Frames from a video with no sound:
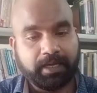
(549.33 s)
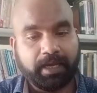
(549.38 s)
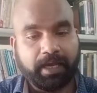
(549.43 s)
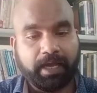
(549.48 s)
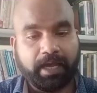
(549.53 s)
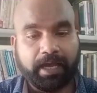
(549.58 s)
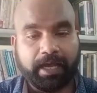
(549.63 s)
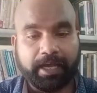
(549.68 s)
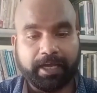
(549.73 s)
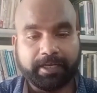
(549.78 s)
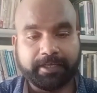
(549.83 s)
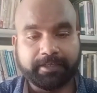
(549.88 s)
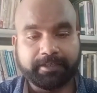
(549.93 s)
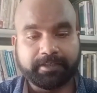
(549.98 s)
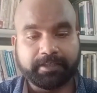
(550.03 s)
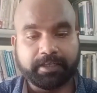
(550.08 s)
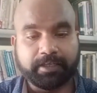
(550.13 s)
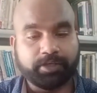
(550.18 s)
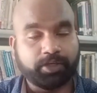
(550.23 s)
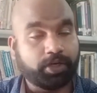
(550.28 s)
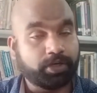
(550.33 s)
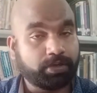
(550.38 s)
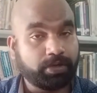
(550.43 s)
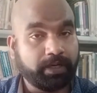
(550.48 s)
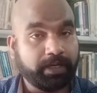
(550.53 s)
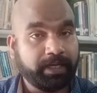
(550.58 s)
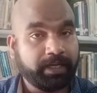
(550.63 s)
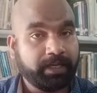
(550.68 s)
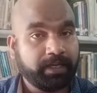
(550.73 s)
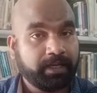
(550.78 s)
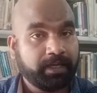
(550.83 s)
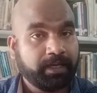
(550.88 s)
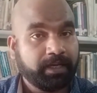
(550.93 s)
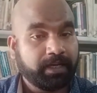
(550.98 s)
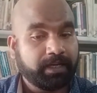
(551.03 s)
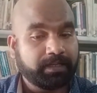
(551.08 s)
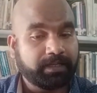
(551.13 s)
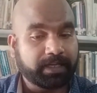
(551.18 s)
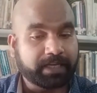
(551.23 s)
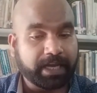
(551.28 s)
And not only
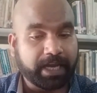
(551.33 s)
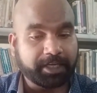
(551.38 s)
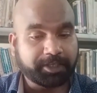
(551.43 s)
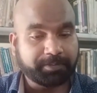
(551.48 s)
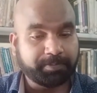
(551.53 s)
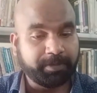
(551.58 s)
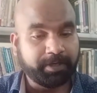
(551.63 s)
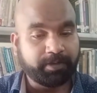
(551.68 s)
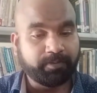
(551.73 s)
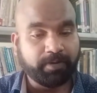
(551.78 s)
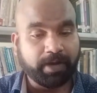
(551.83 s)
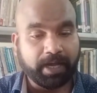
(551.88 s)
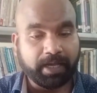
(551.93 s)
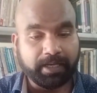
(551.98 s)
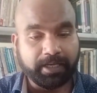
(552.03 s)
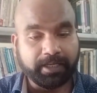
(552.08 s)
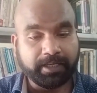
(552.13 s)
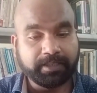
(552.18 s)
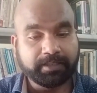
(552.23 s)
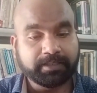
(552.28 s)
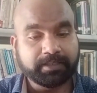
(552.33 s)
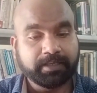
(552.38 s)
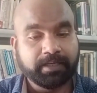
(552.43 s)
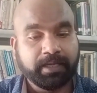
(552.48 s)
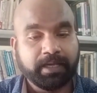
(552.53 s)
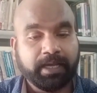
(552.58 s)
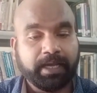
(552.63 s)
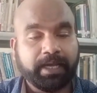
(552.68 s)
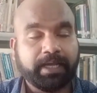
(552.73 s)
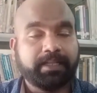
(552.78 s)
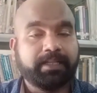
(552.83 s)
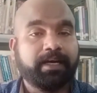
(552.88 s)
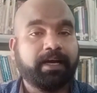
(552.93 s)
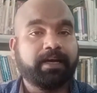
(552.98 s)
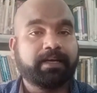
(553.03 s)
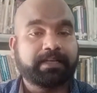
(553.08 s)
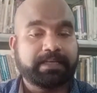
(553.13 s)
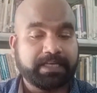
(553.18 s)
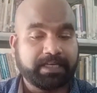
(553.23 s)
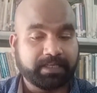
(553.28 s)
the Kashmir valleys, the
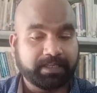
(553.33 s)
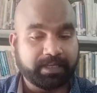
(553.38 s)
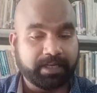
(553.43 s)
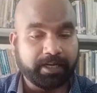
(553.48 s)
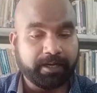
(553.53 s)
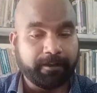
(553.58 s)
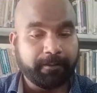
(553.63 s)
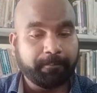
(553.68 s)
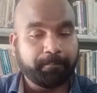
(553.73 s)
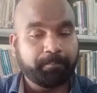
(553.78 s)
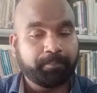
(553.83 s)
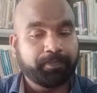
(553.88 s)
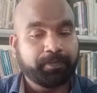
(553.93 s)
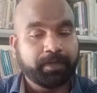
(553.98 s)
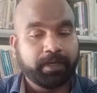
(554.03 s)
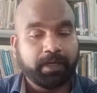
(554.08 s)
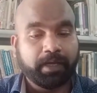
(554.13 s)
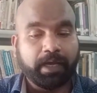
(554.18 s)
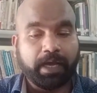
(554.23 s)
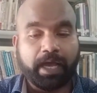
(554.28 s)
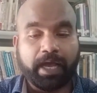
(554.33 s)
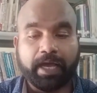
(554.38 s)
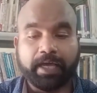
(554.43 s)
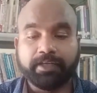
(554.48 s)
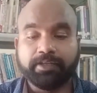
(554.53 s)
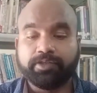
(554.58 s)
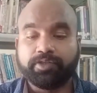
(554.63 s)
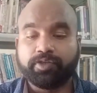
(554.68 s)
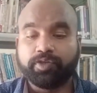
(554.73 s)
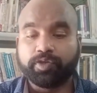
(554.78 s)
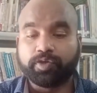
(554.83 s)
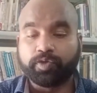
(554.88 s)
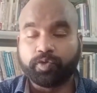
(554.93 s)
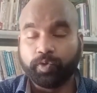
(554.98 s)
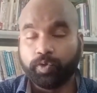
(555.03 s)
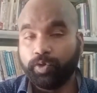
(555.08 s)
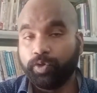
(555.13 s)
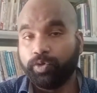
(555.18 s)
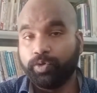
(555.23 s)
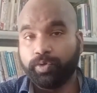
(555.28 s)
Kangra and
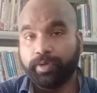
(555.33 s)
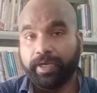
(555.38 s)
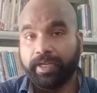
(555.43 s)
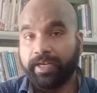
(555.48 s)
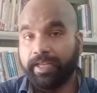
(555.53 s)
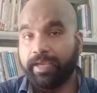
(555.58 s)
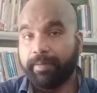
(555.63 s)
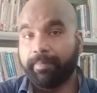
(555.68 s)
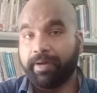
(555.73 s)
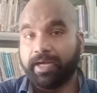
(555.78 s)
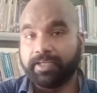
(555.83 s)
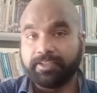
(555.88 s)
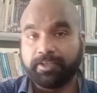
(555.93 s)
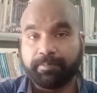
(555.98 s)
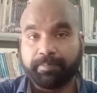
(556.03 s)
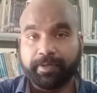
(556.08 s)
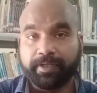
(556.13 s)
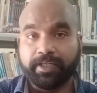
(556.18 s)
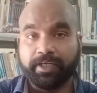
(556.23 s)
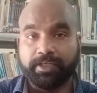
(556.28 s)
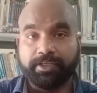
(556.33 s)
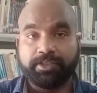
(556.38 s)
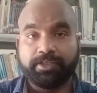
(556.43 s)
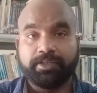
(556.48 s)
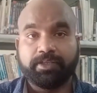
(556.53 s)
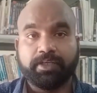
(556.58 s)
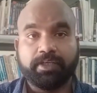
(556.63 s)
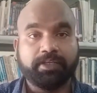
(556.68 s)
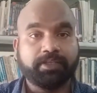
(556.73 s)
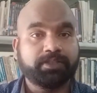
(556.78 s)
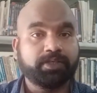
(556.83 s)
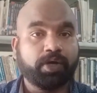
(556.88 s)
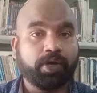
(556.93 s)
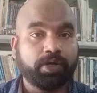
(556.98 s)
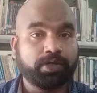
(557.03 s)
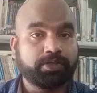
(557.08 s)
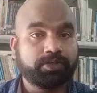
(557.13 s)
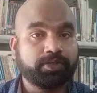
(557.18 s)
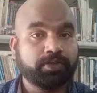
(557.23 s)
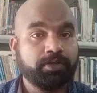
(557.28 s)
Kulu in Himachal Pradesh is
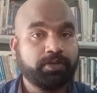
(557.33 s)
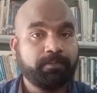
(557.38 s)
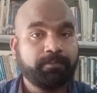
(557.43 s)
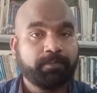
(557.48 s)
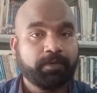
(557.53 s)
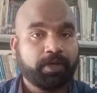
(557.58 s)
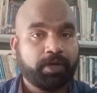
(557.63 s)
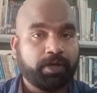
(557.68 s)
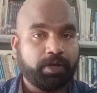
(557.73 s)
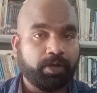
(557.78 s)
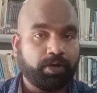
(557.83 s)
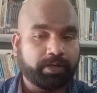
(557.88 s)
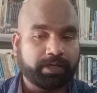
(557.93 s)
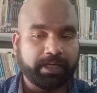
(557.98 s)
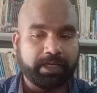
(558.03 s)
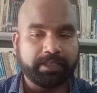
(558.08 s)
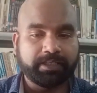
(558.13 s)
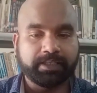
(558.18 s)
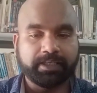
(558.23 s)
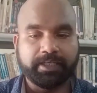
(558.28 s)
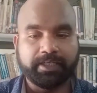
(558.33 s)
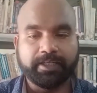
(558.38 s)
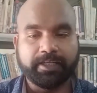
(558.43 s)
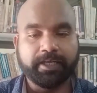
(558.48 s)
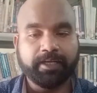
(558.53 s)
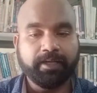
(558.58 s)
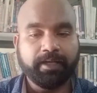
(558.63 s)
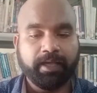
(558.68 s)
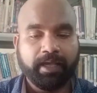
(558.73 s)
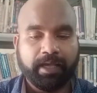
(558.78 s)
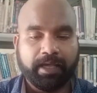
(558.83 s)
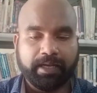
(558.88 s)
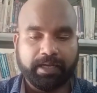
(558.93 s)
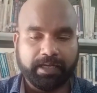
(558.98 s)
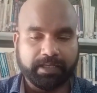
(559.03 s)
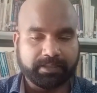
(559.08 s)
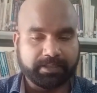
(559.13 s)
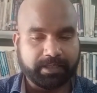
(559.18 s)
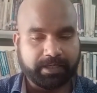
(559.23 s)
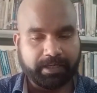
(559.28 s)
also located in the
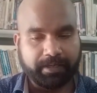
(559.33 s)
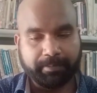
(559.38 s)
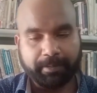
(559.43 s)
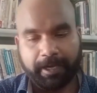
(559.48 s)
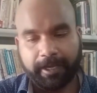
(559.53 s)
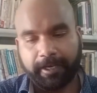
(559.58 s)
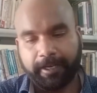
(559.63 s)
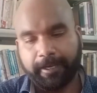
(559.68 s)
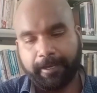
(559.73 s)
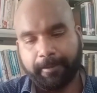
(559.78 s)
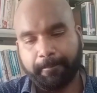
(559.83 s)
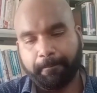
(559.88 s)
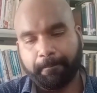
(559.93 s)
Lesser Himalaya.